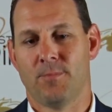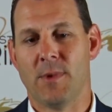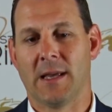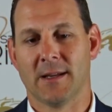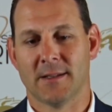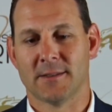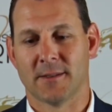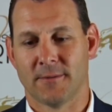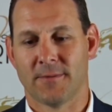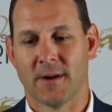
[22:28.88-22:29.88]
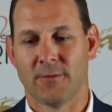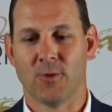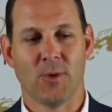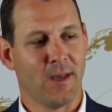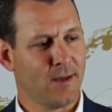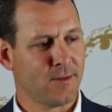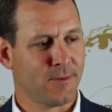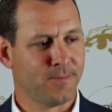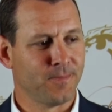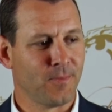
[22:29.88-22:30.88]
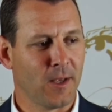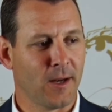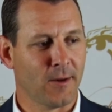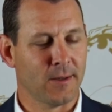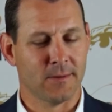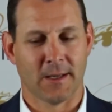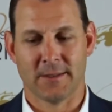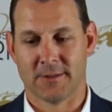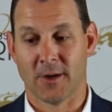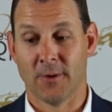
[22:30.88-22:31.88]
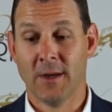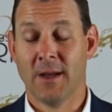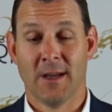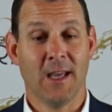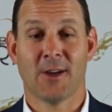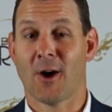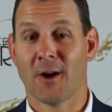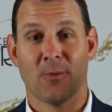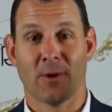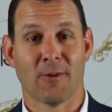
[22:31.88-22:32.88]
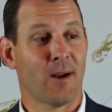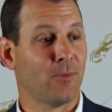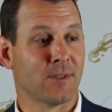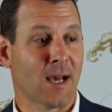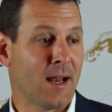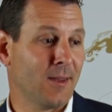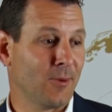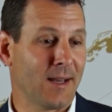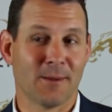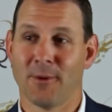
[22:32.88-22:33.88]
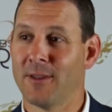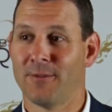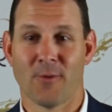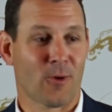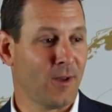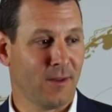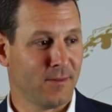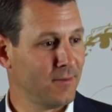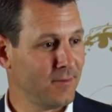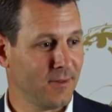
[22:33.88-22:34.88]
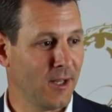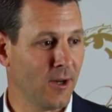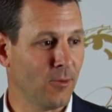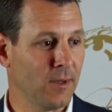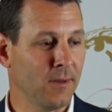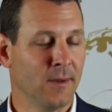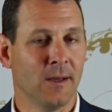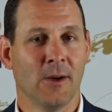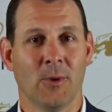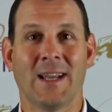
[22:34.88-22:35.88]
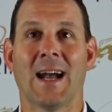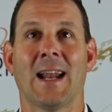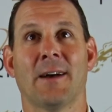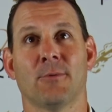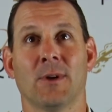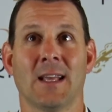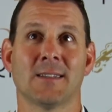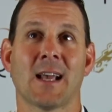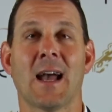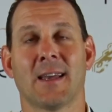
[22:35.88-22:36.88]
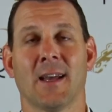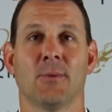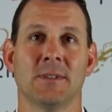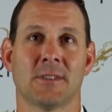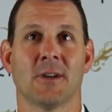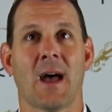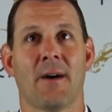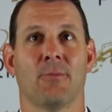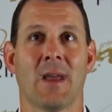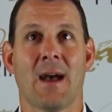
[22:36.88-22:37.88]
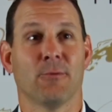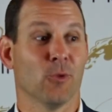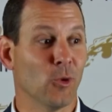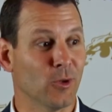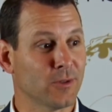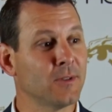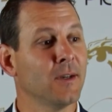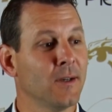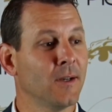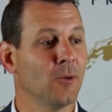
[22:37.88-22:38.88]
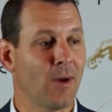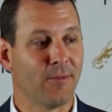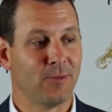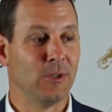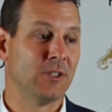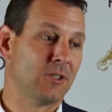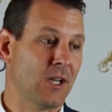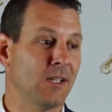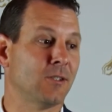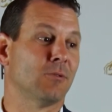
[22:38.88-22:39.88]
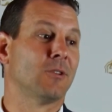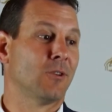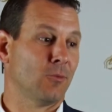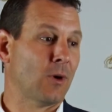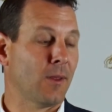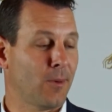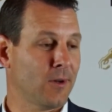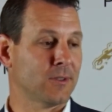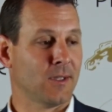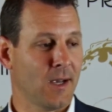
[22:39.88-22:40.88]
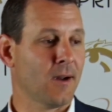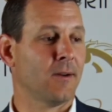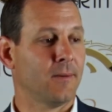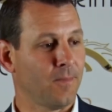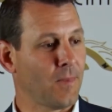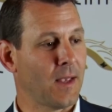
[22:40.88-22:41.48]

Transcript: because of who he is, you know. And so he caught it, went right up the side, and then we got the ball in the 40. You know, we kind of have, when they sky kick, we have rules. We just change the return while the ball's in the air.